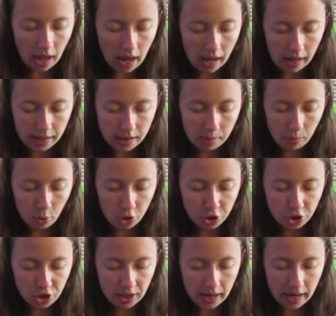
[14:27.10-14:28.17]
and
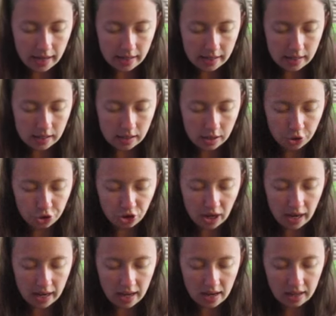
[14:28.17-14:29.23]
moisturises
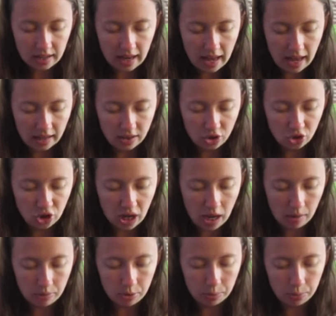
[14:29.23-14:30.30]
dry, cracked,
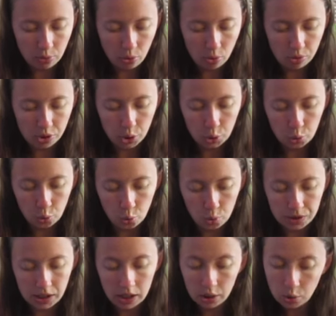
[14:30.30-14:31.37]
chapped paws,
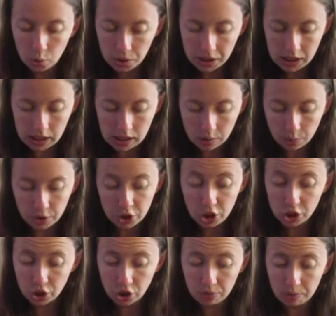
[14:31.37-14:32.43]
toes and noses, which
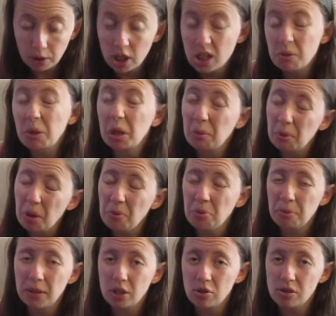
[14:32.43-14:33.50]
is good because we could
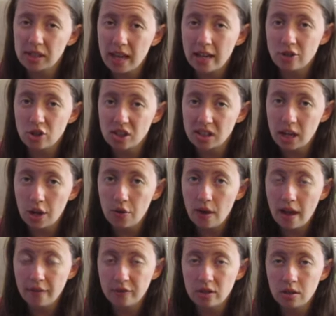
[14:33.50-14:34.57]
probably use that just now
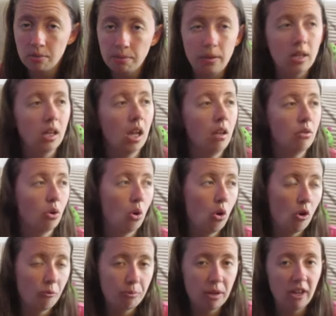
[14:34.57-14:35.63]
after them being out in the
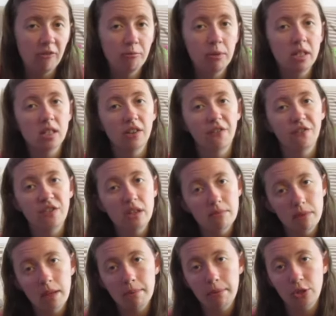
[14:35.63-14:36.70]
hot pavements, our
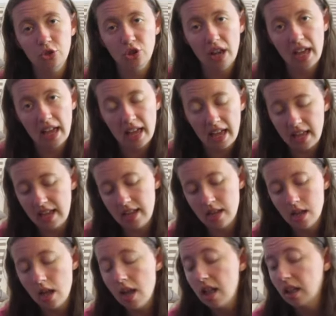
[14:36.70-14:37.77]
feet might be dry,
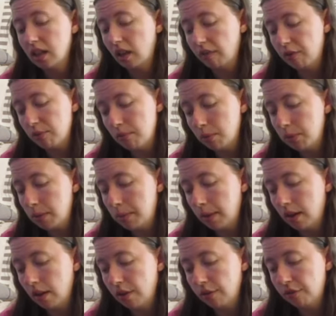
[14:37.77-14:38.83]
give them a wee
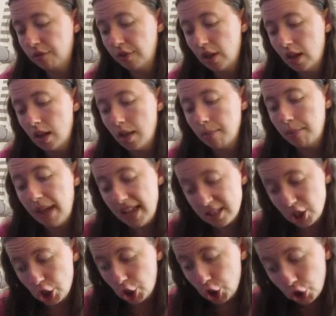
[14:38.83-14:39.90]
bit of
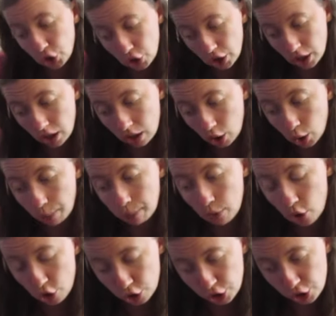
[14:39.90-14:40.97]
pedicure or
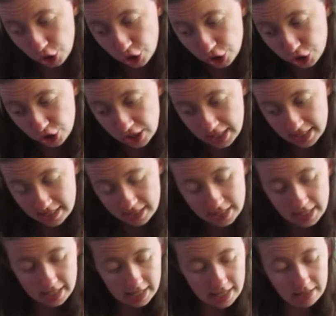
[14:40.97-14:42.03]
paw cure, should I
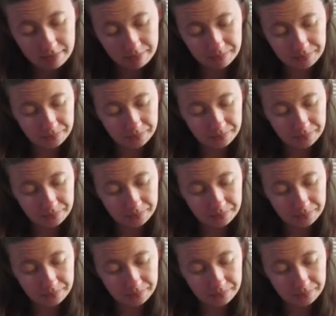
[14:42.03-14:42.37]
say.